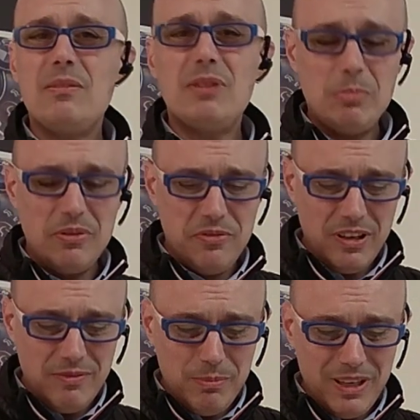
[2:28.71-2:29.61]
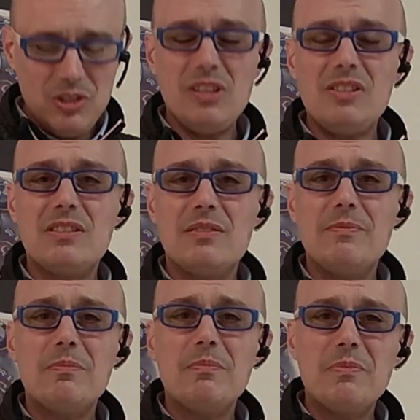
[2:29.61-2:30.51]
I would have preferred a much easier
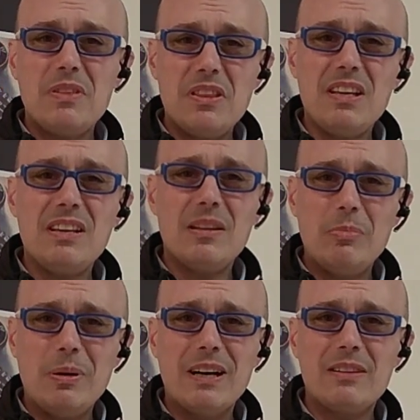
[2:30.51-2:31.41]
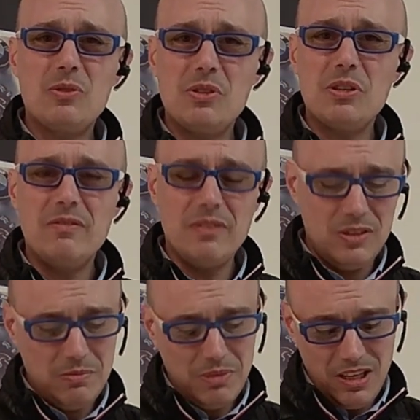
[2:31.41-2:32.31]
thing and part to
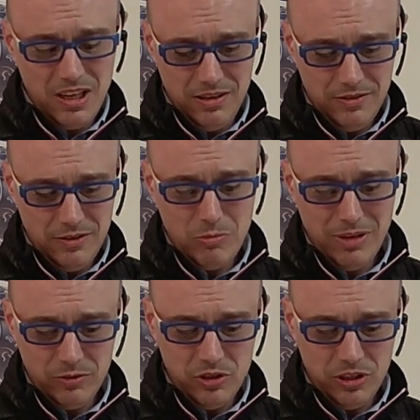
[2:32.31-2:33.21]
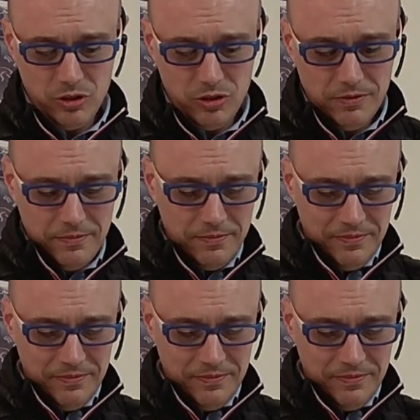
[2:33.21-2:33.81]
service. But again, who am I to judge?